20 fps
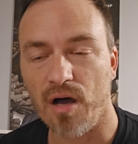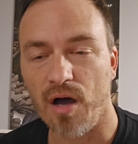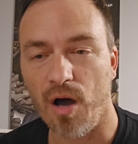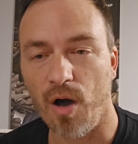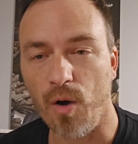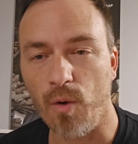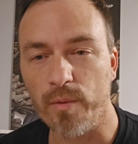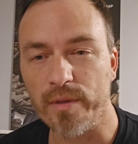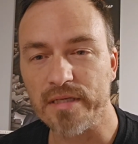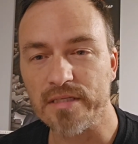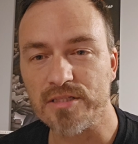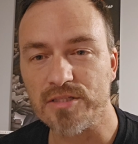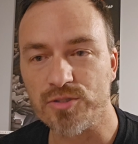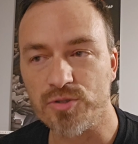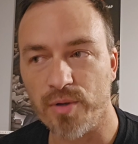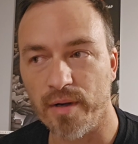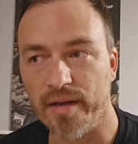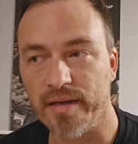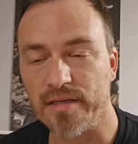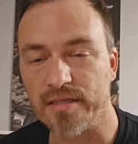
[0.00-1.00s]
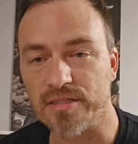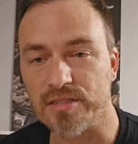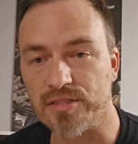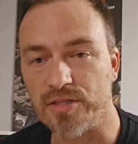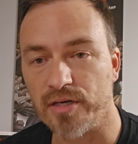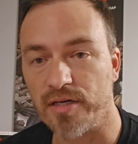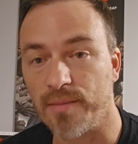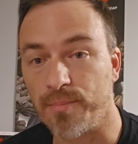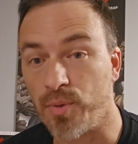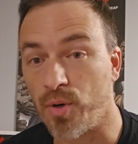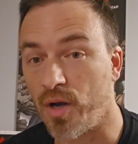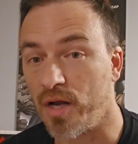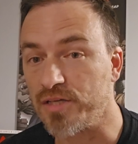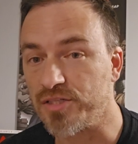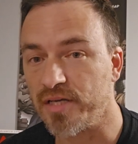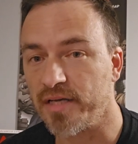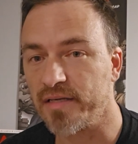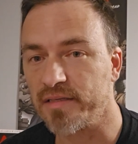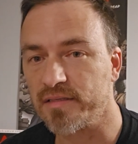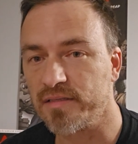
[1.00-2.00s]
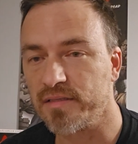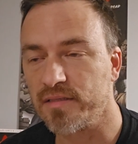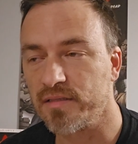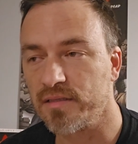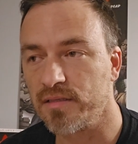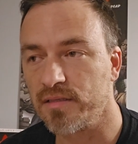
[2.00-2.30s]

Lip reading: always trying to start a project